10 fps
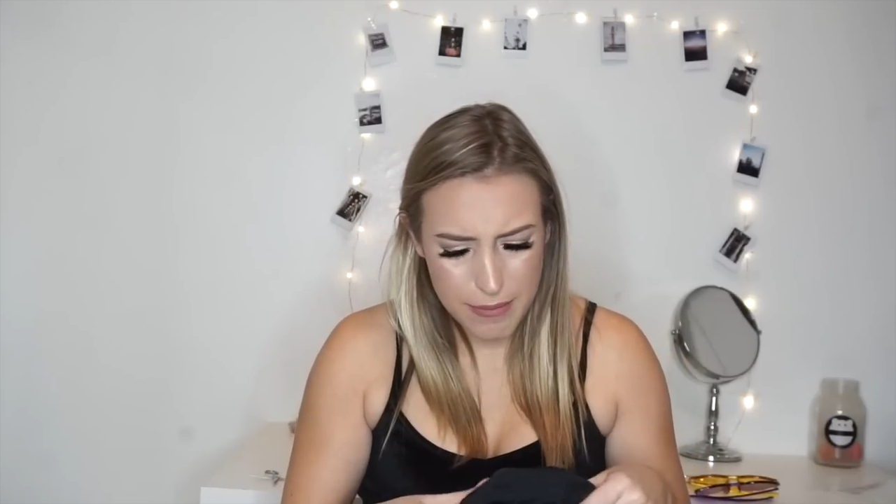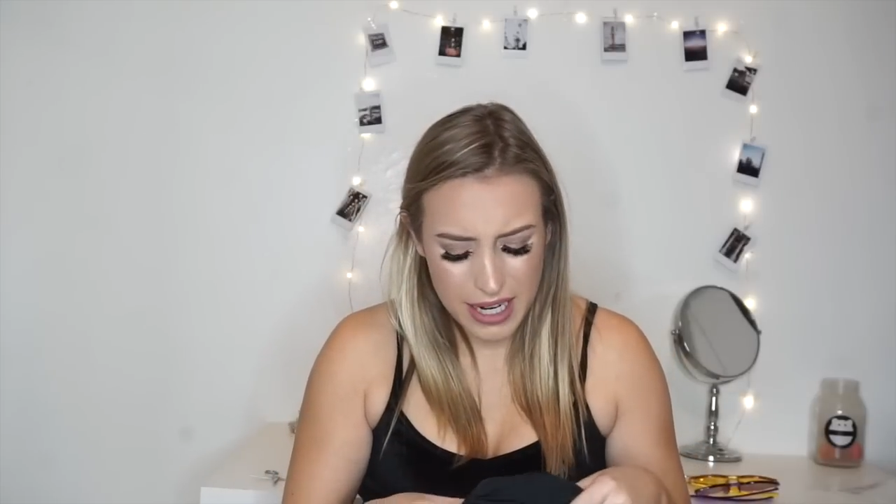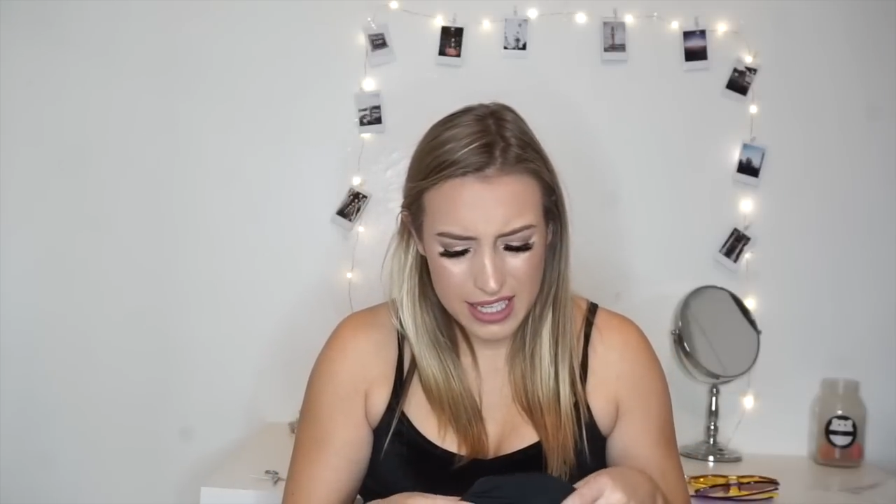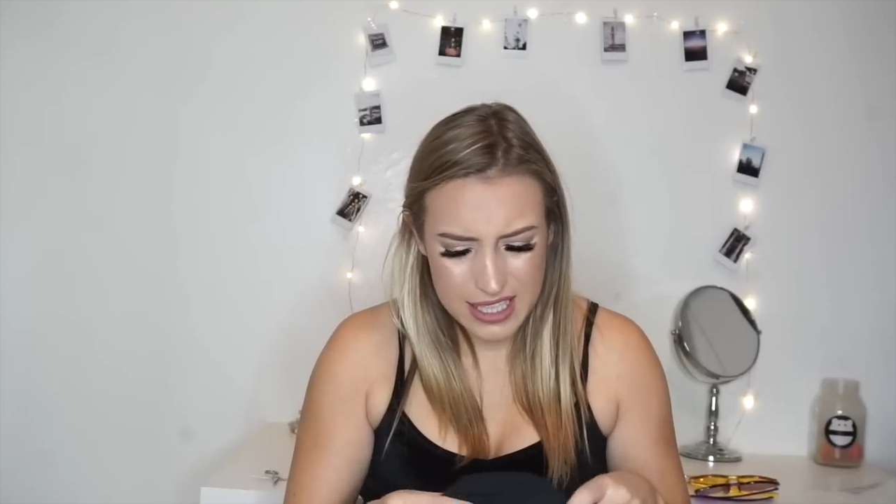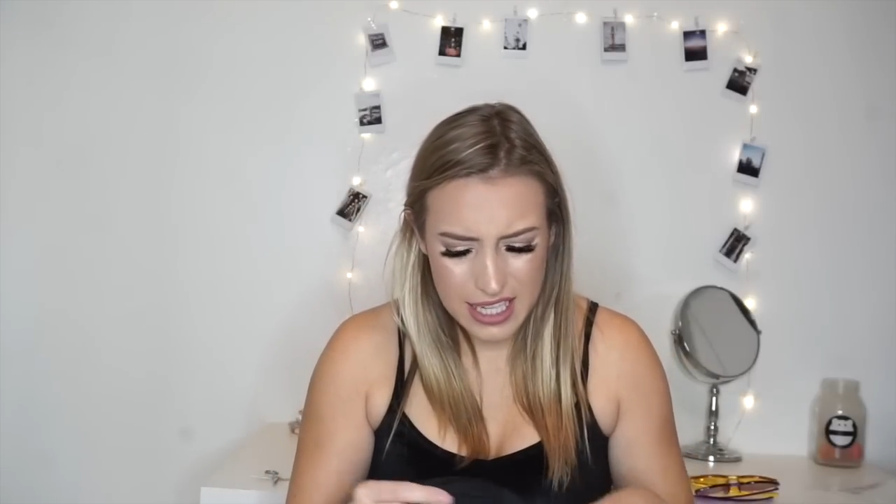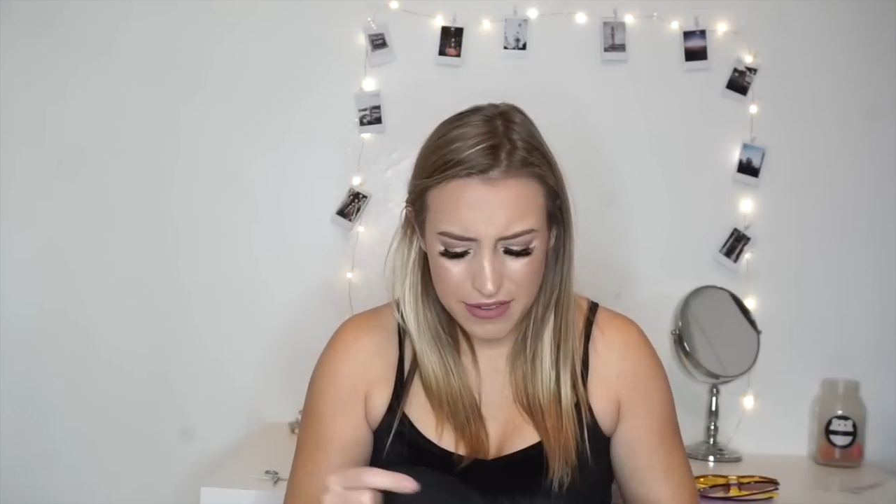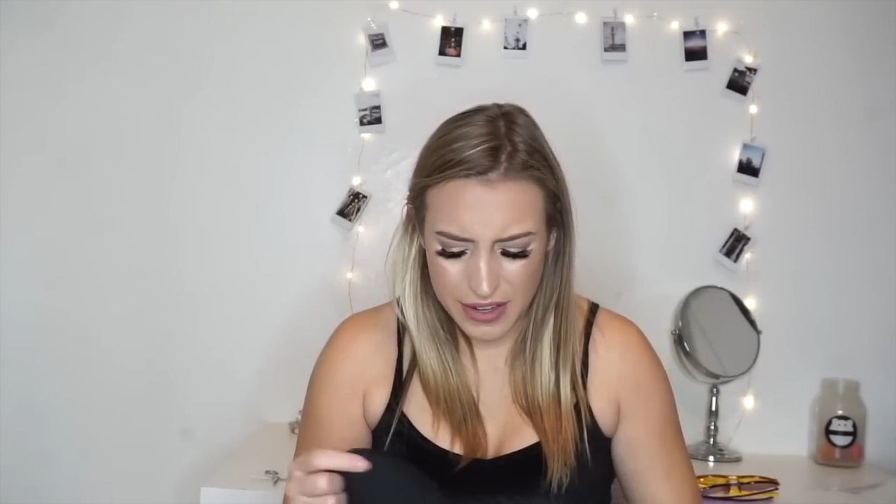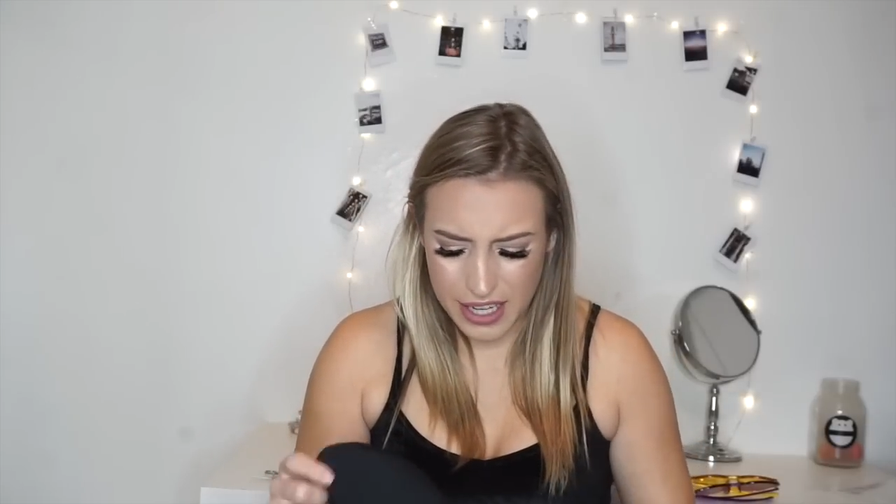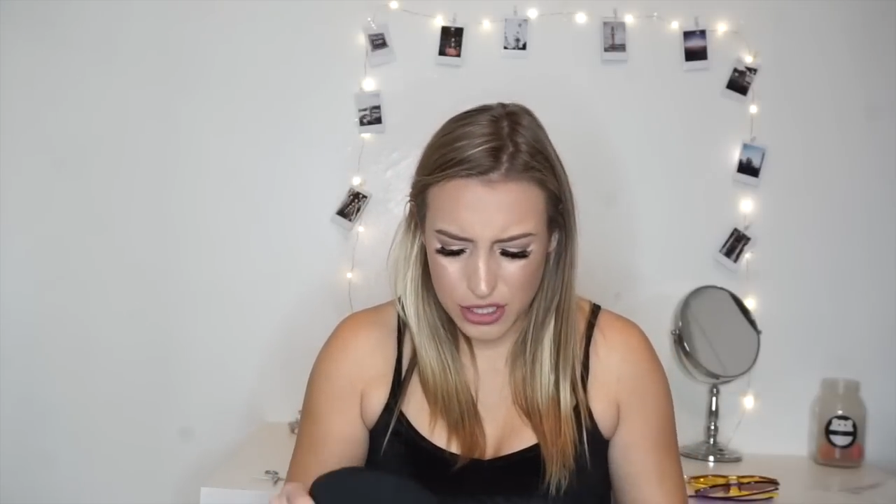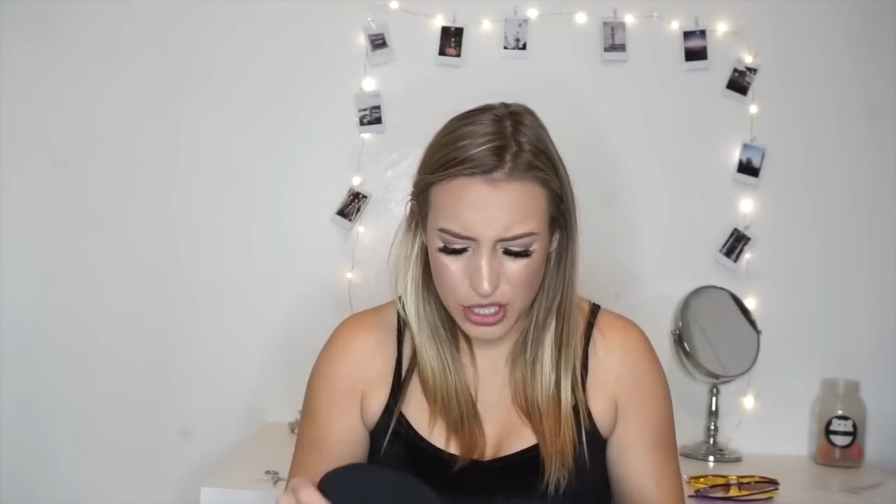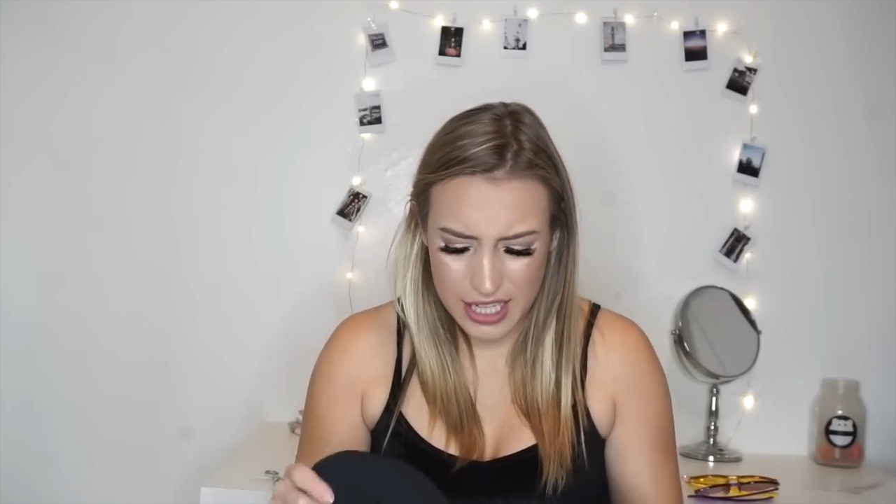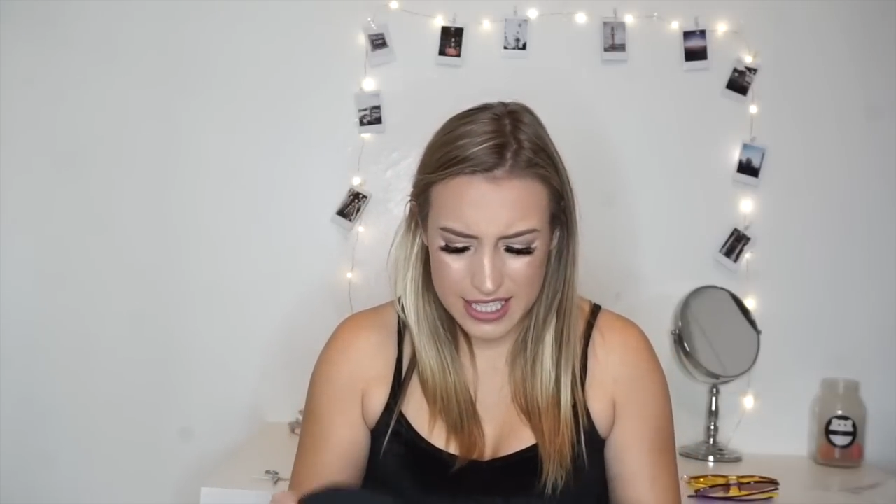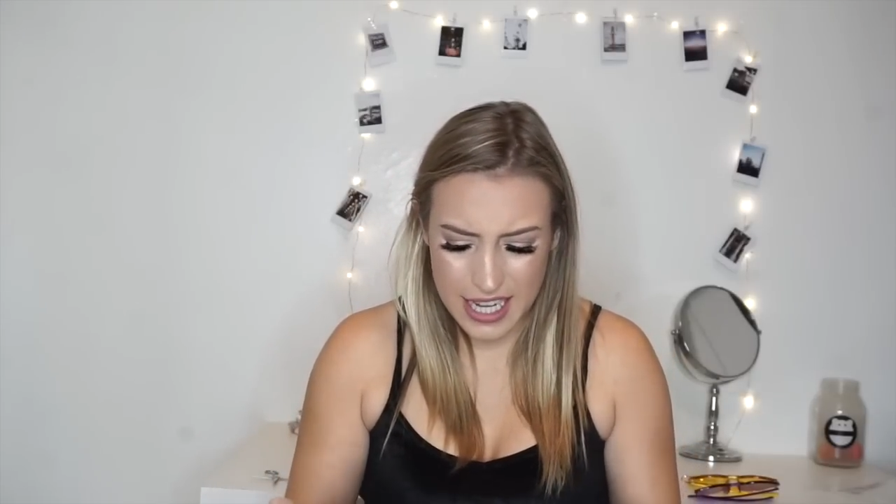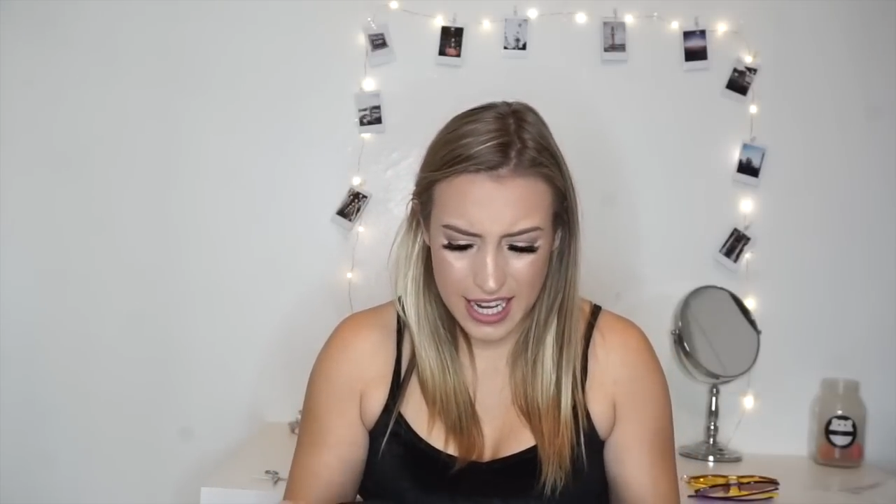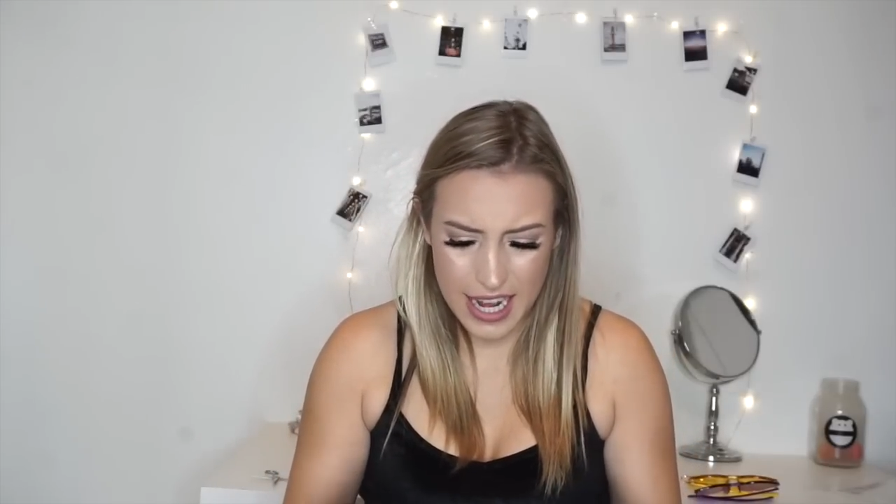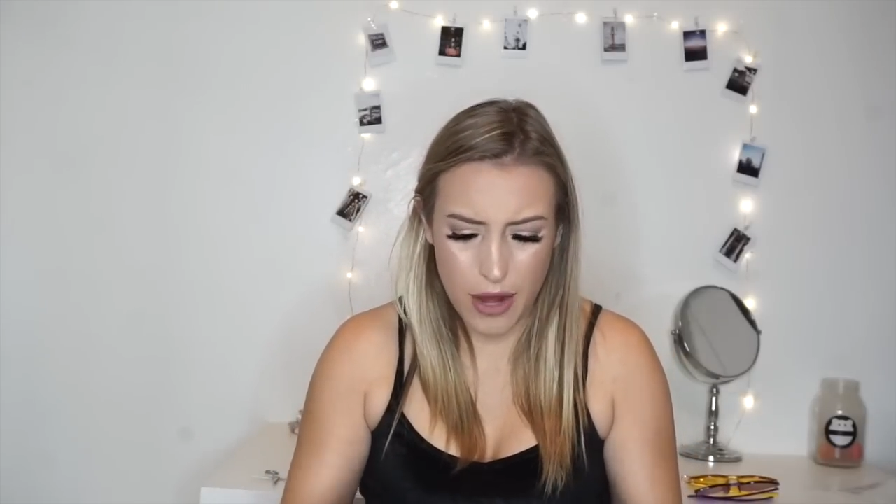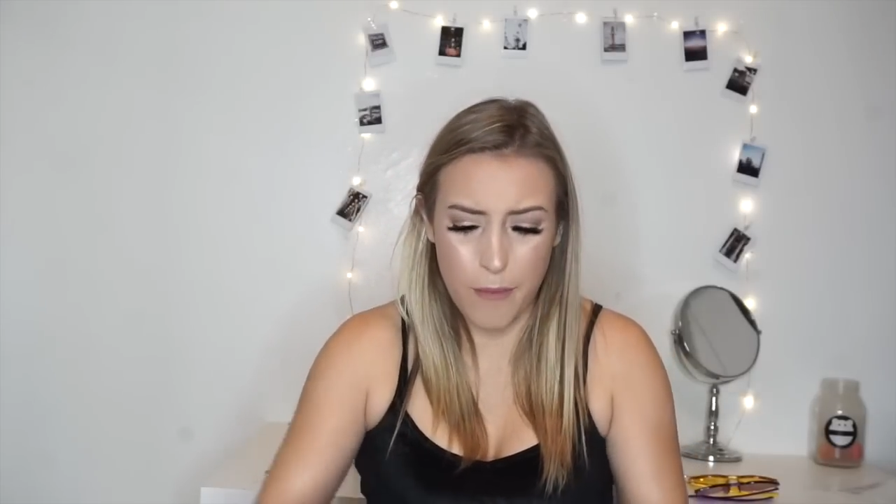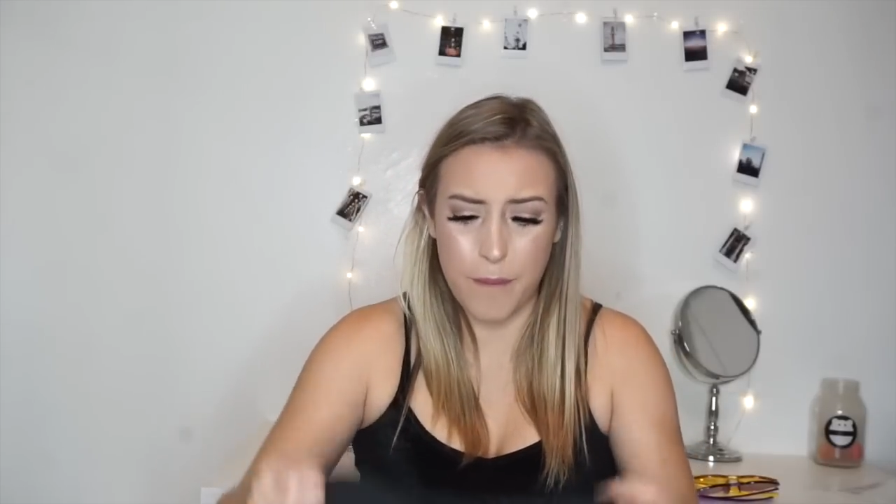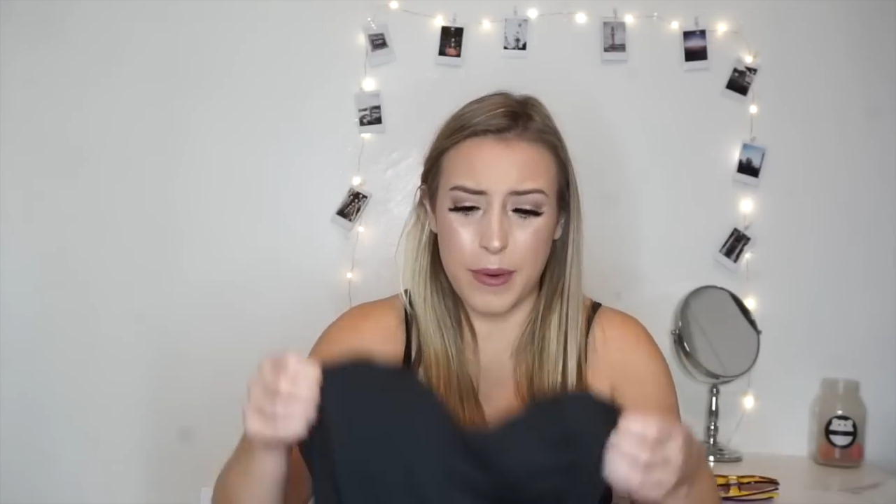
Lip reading: might see if I can try and take it out.